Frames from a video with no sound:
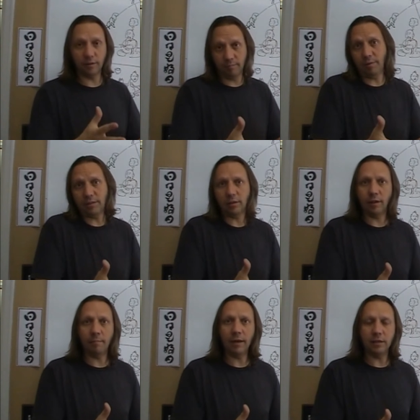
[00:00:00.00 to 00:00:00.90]
basically
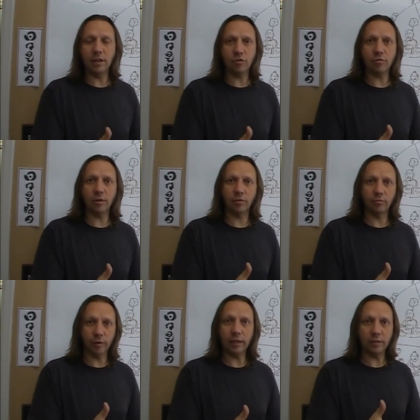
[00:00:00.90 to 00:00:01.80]
a meditation on
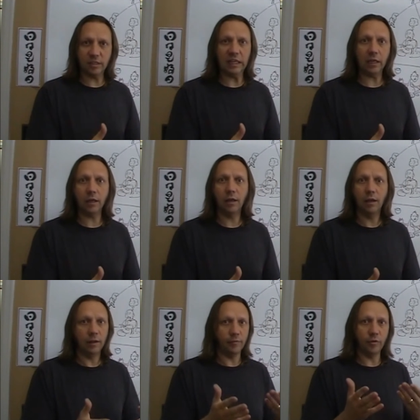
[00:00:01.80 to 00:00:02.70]
drinking tea,
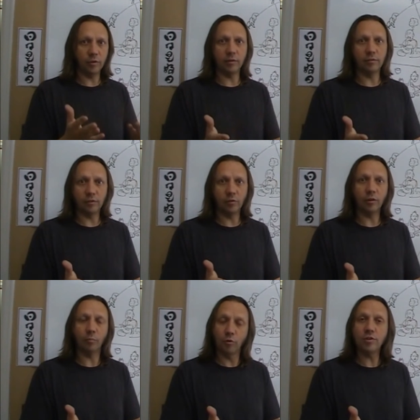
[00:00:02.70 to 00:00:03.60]
you can
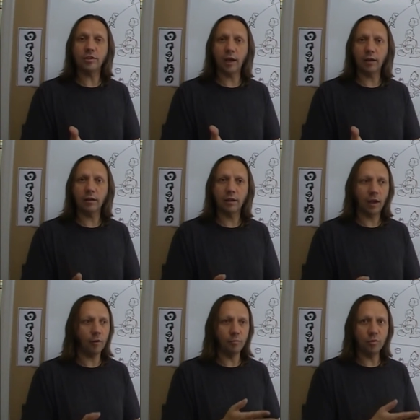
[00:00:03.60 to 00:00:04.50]
appreciate
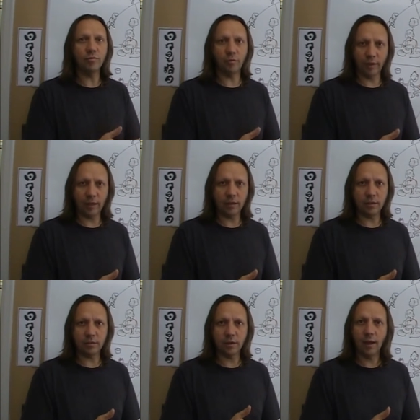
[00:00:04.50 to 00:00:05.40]
how beautiful that
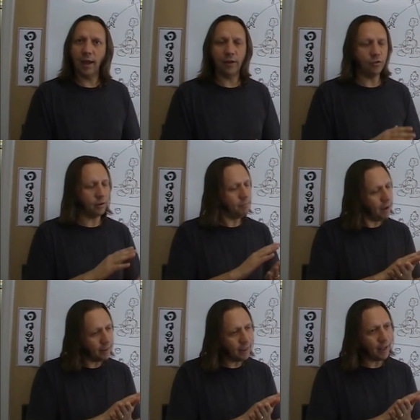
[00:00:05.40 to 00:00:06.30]
is, and you can
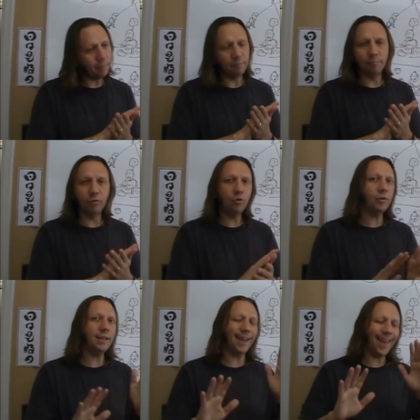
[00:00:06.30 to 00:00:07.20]
make that
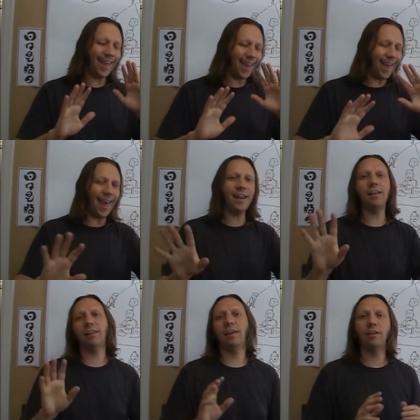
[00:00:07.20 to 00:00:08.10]
beauty
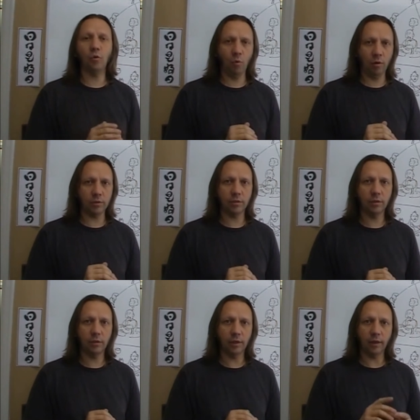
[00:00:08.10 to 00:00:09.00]
anything you want.
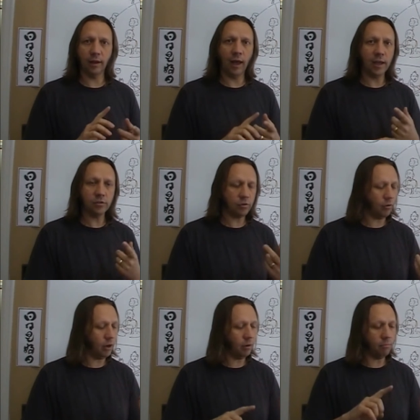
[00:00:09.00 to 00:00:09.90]
Eating an ice
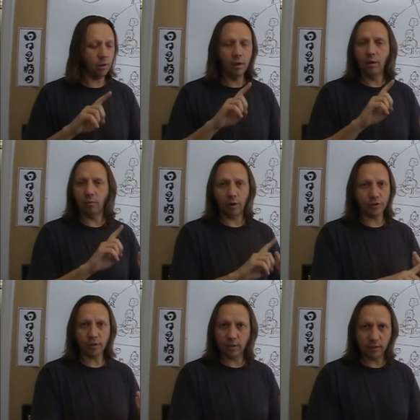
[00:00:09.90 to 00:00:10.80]
cream,
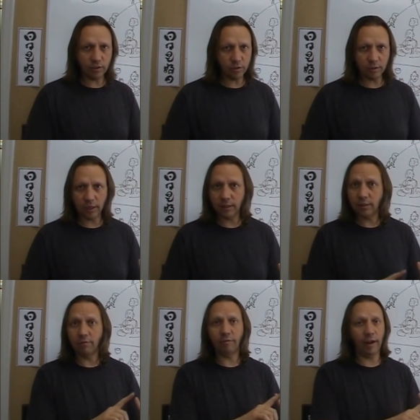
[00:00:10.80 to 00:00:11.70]
washing the dishes, like I
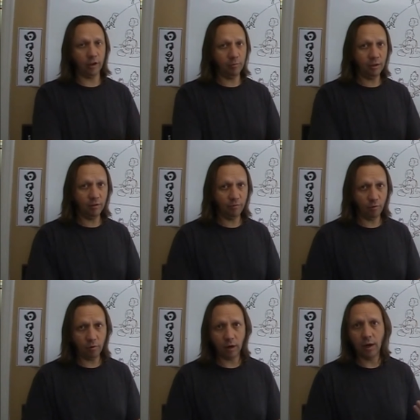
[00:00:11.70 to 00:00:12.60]
said, vacuuming the
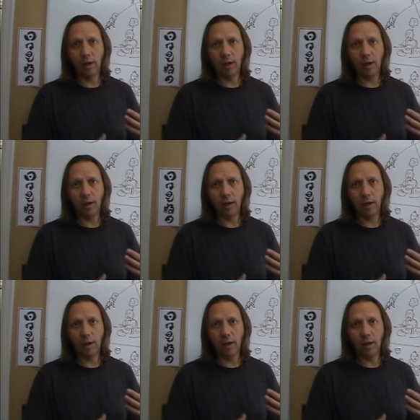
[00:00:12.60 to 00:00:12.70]
floor.